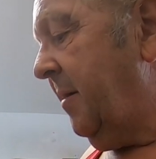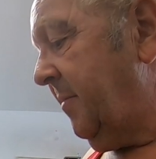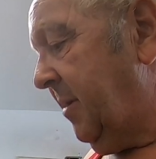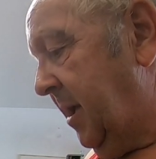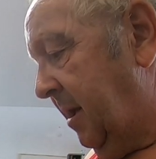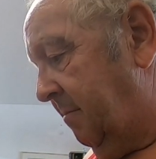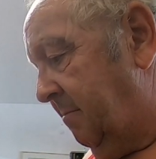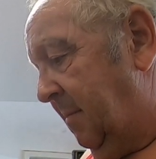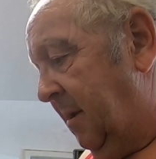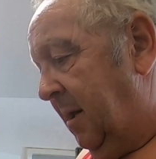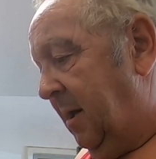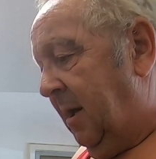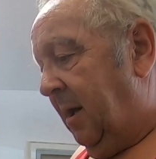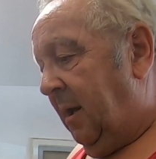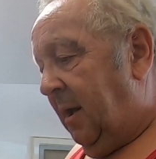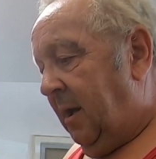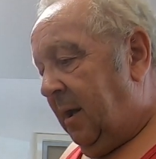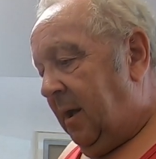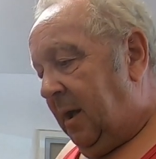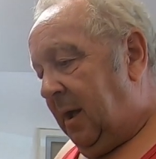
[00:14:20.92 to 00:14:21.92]
of it,
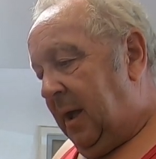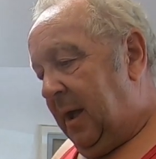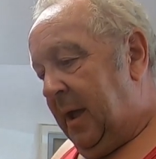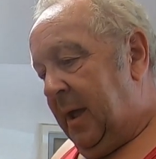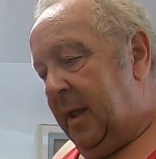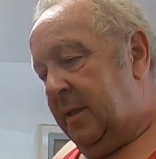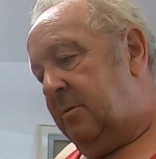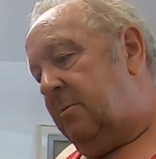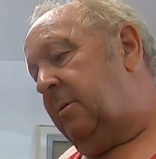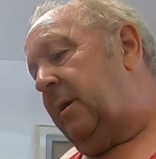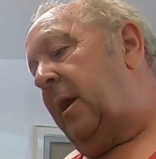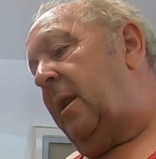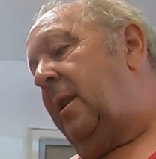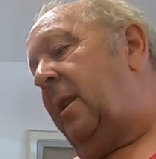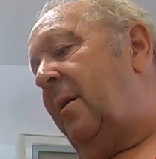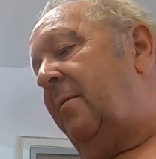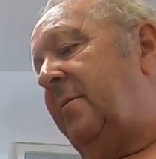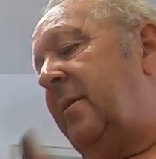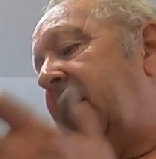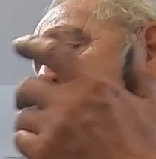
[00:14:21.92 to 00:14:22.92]
and you'll get
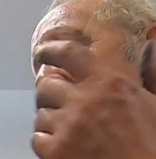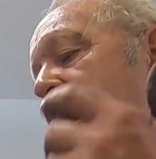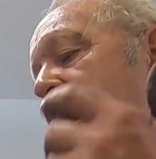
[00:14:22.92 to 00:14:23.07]
lovely